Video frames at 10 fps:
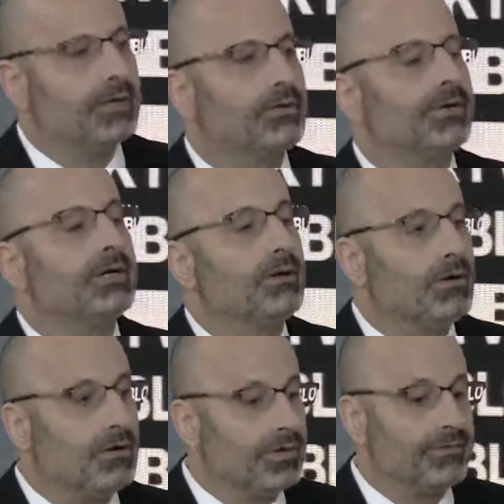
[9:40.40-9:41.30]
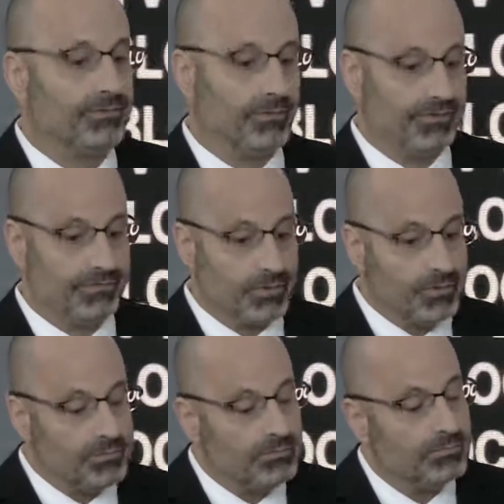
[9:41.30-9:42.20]
current law, if you
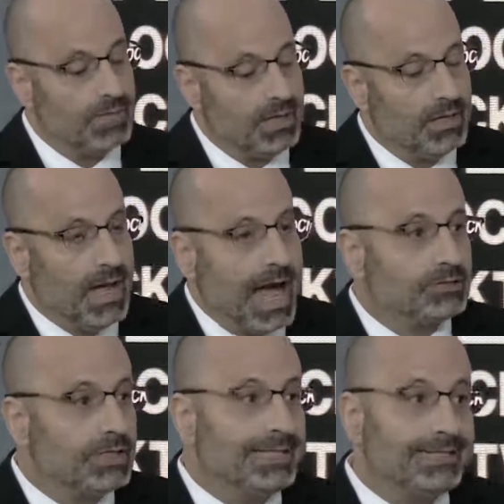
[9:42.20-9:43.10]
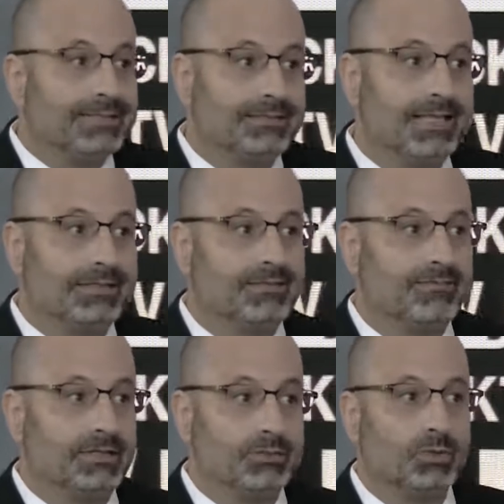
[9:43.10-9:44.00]
review, actually this is a tax
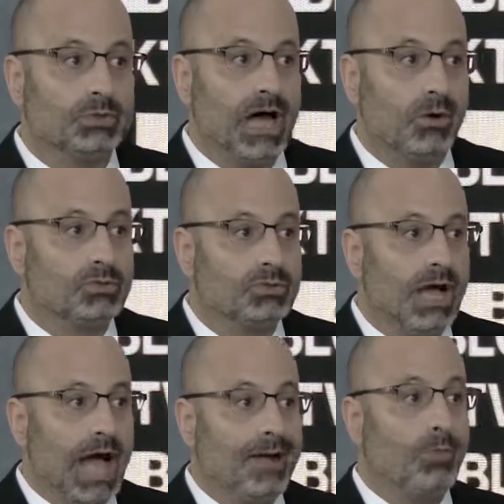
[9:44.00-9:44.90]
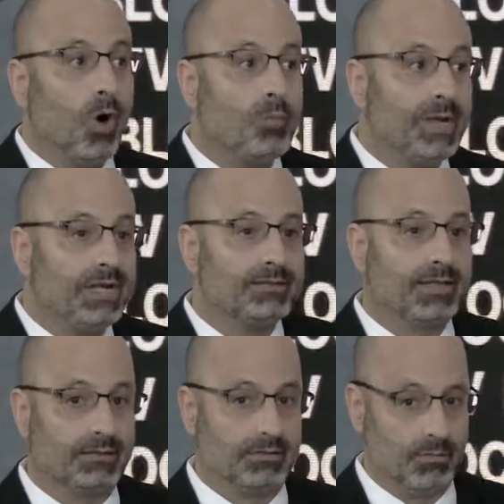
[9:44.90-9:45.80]
event, no doubt. I'm hoping
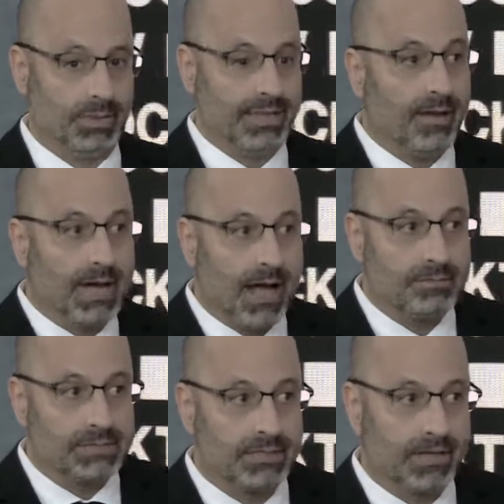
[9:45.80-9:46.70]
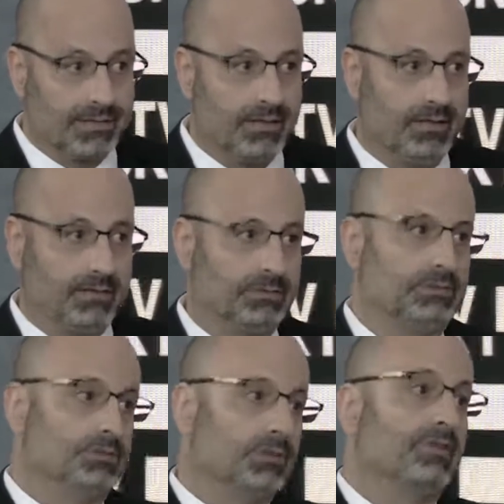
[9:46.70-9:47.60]
that when time comes, think
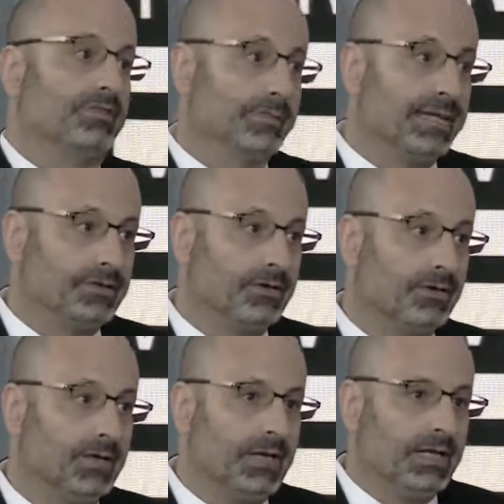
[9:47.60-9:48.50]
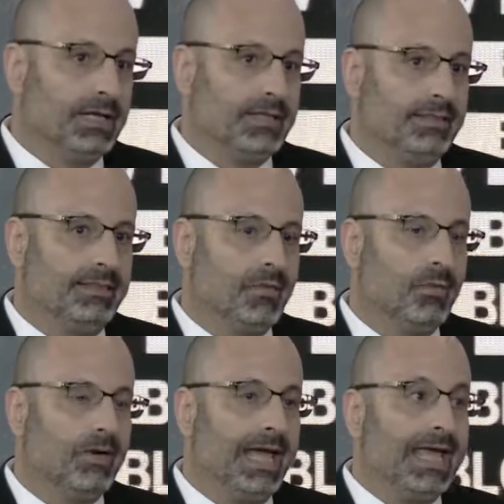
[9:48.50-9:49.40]
sooner the better, they
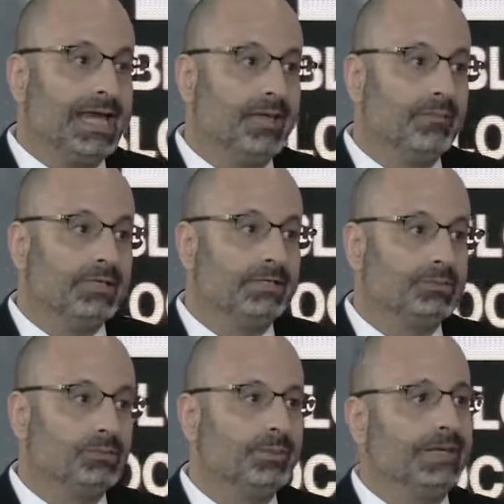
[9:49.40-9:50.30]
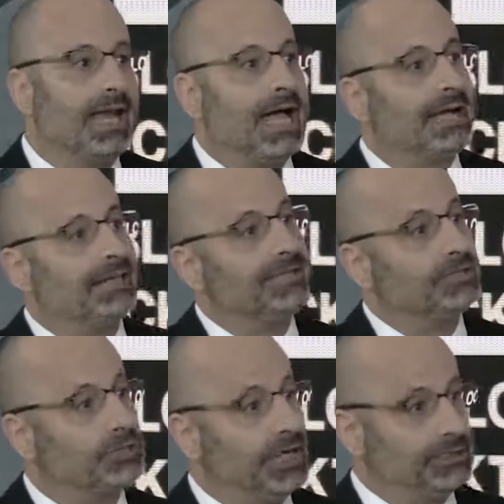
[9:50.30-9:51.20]
will enable this to be like-kind
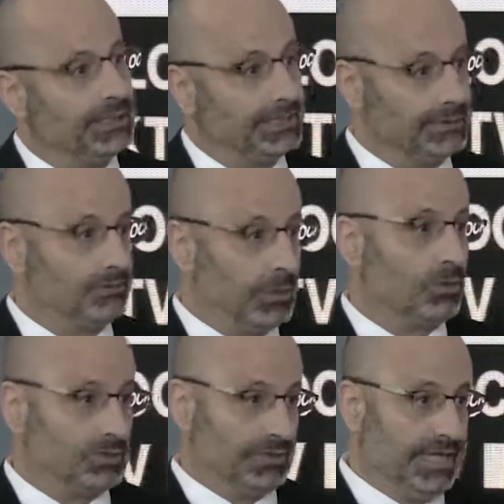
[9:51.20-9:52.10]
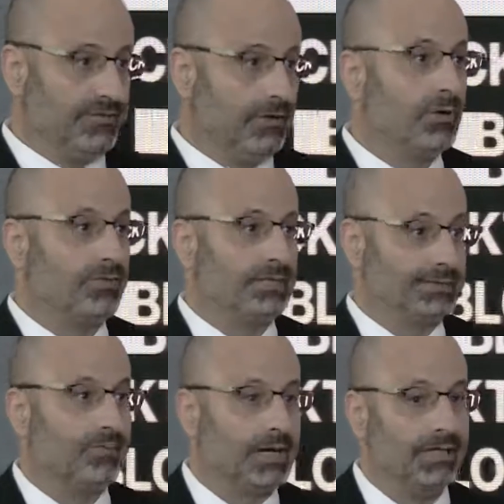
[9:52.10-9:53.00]
exchanges because in the law there are
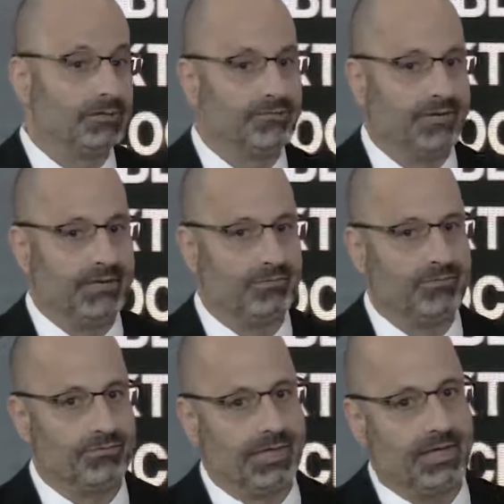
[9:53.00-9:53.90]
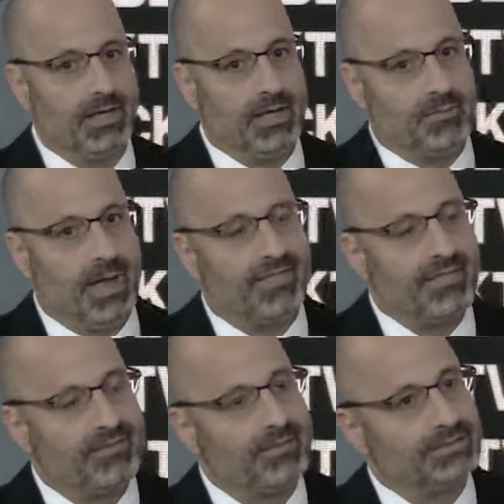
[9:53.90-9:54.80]
some kind of
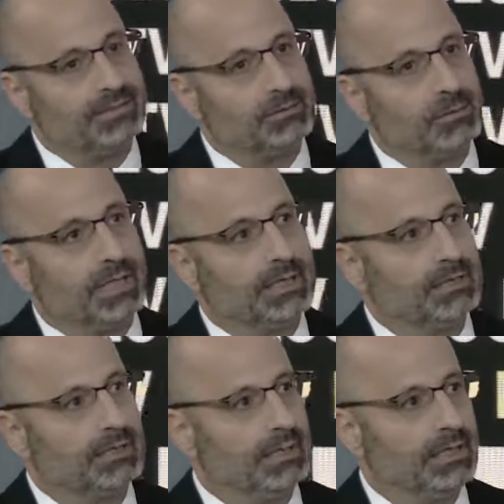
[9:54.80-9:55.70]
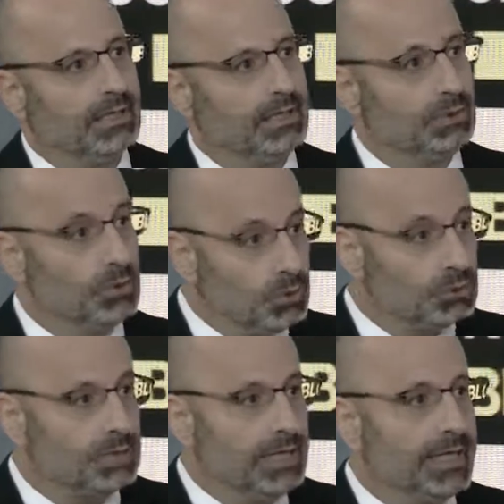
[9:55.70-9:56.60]
paths that you can
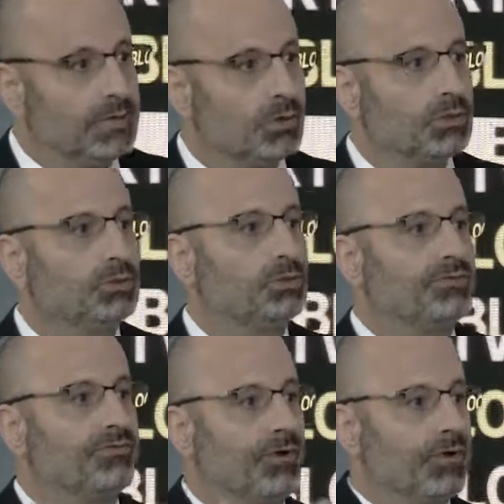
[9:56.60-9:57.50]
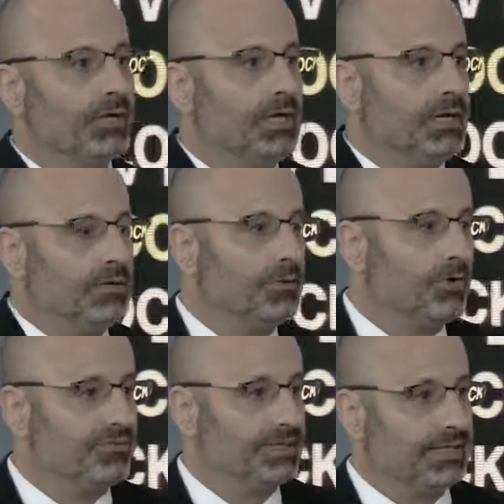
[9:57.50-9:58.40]
use in order to defer
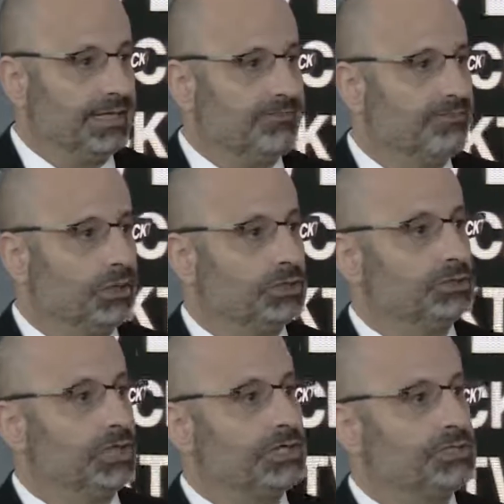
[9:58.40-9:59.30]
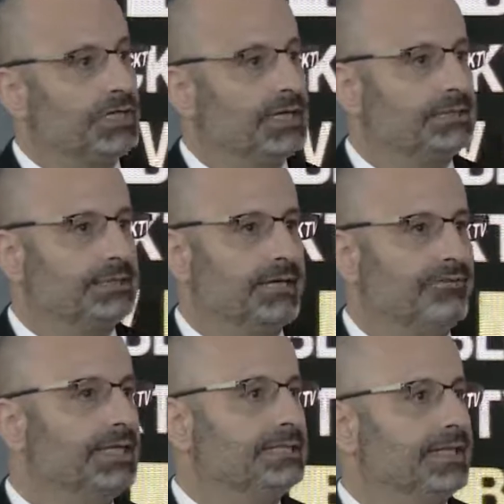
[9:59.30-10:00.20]
profit. If you exchange, let's say,
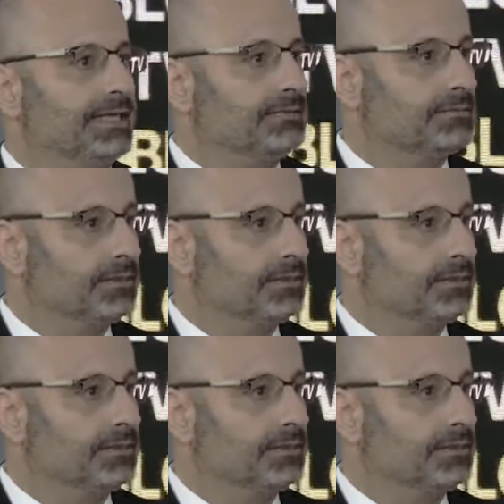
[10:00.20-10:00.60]
real estate,